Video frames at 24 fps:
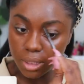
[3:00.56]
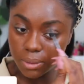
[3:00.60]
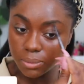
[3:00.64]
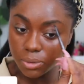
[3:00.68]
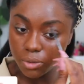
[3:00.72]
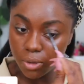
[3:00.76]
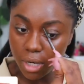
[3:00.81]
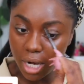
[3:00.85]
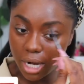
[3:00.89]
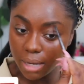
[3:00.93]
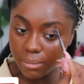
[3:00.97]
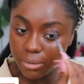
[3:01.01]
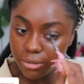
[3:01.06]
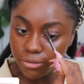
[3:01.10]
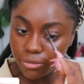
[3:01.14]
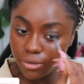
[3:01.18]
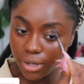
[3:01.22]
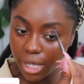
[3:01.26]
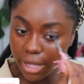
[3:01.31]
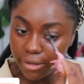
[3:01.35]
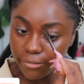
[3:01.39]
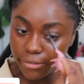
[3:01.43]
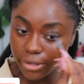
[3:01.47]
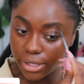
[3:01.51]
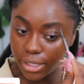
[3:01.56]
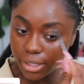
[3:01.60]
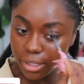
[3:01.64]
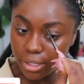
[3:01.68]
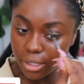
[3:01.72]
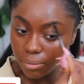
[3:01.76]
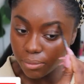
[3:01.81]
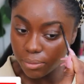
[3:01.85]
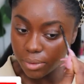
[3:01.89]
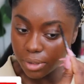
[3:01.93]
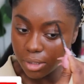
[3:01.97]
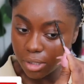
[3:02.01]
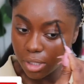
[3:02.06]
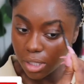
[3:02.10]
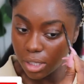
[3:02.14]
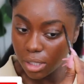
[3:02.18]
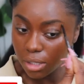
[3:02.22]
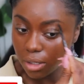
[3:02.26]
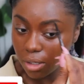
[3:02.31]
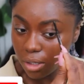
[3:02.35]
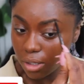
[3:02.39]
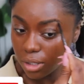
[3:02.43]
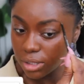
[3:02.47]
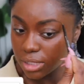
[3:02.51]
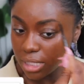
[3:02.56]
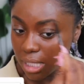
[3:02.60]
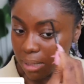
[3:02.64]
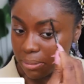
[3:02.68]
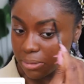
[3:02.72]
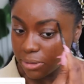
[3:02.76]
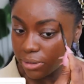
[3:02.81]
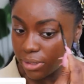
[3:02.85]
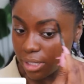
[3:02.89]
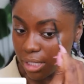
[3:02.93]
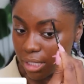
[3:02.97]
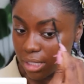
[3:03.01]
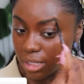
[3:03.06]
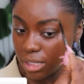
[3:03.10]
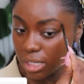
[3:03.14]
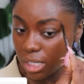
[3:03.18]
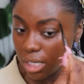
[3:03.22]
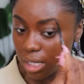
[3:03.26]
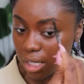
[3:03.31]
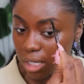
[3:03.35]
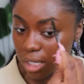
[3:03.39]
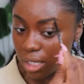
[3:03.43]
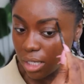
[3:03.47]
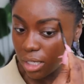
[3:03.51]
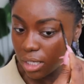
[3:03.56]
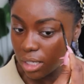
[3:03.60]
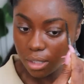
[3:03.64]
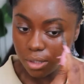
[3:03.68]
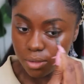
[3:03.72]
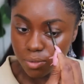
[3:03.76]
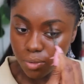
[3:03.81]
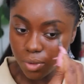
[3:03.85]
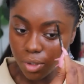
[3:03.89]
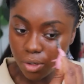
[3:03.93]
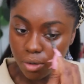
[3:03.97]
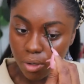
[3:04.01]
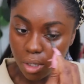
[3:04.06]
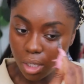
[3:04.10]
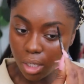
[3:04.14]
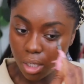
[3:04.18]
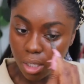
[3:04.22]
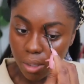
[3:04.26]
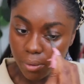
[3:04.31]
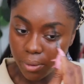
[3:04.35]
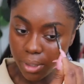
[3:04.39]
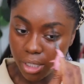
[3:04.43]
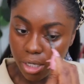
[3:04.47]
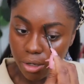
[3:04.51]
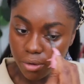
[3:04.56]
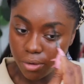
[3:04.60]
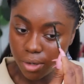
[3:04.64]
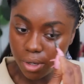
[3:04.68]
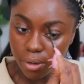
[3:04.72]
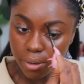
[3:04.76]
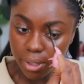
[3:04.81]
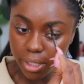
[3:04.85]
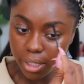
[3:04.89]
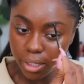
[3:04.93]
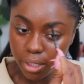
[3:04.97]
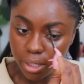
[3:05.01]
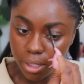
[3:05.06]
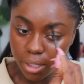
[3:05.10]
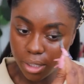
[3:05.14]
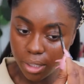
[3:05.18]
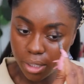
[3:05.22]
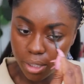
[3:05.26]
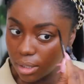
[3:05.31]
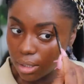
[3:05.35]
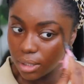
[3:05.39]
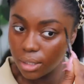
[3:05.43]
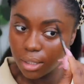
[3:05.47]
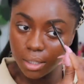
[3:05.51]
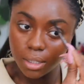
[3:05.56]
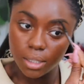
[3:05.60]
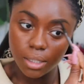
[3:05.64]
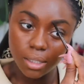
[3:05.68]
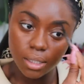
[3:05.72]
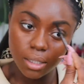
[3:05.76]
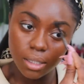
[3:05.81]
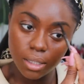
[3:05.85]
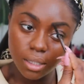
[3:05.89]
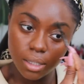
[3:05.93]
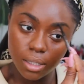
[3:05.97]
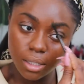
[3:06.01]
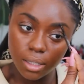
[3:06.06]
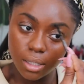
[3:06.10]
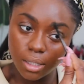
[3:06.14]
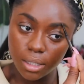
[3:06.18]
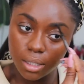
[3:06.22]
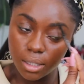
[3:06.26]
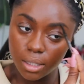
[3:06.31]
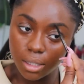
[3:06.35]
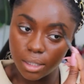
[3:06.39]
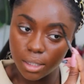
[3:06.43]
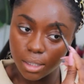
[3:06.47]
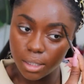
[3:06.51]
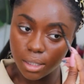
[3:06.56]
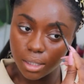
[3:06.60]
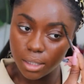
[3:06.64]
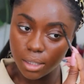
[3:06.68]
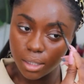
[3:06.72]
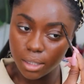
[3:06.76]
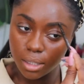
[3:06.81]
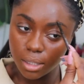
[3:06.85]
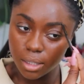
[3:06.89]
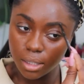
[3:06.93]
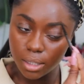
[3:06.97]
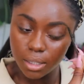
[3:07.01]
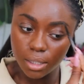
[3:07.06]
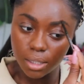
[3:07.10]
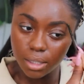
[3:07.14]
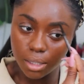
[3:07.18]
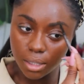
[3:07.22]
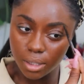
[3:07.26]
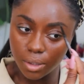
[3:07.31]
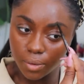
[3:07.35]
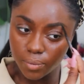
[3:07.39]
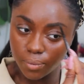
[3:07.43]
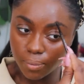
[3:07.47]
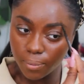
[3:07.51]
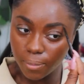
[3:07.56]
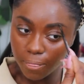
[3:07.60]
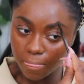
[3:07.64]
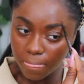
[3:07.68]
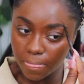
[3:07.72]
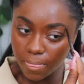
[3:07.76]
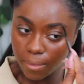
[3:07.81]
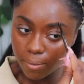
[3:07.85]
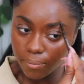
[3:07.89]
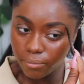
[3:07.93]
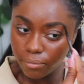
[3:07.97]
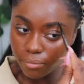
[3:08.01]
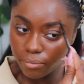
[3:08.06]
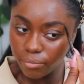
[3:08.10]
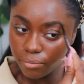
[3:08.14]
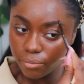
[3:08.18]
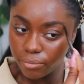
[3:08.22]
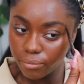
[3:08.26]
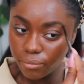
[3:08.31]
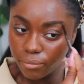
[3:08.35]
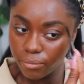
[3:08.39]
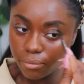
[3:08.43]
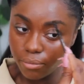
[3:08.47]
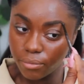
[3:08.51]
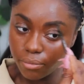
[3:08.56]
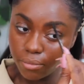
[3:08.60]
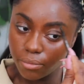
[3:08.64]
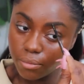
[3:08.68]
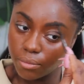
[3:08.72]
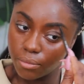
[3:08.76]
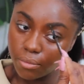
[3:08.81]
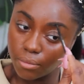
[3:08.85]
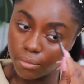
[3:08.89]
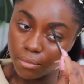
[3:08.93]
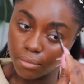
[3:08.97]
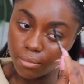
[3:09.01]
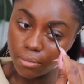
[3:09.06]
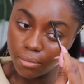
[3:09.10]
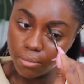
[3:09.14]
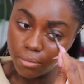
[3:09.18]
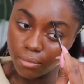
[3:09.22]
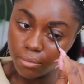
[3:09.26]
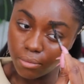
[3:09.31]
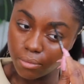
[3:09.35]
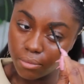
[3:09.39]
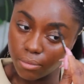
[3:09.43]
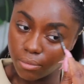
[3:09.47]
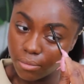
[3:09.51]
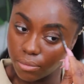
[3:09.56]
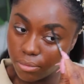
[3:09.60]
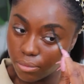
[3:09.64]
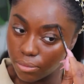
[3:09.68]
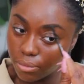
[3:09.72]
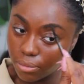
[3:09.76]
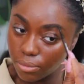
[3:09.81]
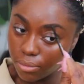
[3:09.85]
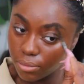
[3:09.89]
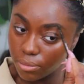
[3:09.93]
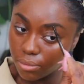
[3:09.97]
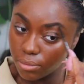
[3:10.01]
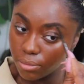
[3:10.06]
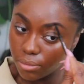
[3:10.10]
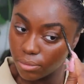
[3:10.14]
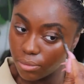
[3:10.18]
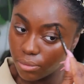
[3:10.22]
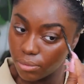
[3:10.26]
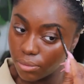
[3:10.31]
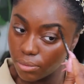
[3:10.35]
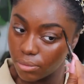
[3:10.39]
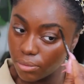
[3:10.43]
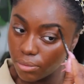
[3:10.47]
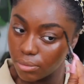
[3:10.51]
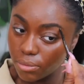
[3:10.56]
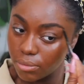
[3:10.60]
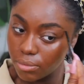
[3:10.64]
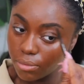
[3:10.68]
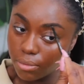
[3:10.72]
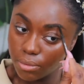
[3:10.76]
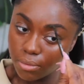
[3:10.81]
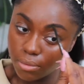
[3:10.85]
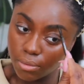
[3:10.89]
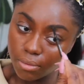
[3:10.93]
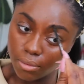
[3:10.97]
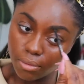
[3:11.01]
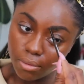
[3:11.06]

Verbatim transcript: Subscribe if you haven't. We talk all types of things here because we're glowing and growing. My baby, I like you. My baby, I die for you. See you.